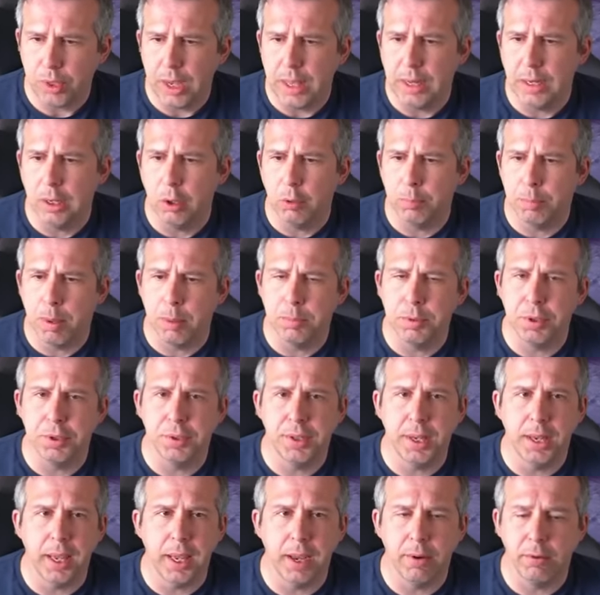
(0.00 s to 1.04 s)
the little bombs you
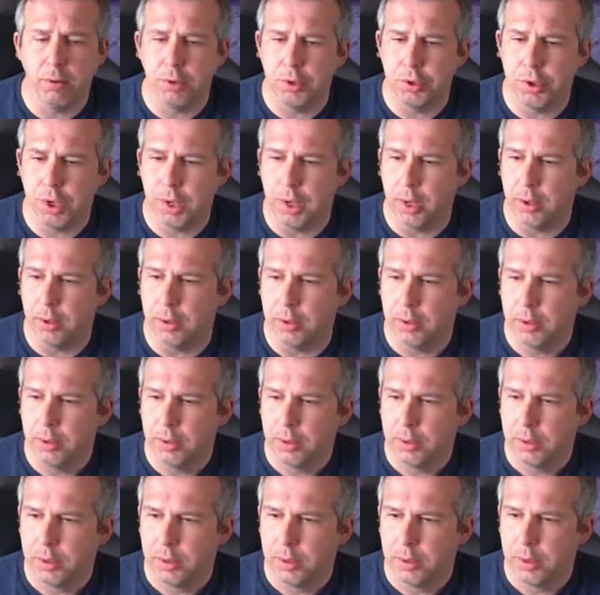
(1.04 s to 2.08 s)
see here on Geo.
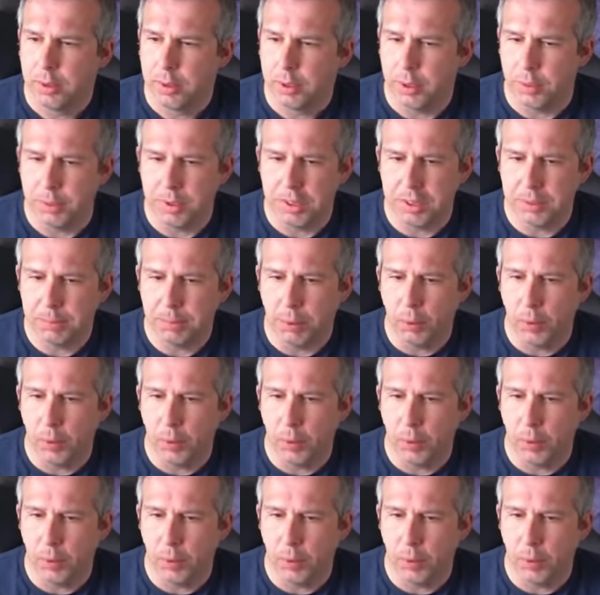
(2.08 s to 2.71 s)
So at this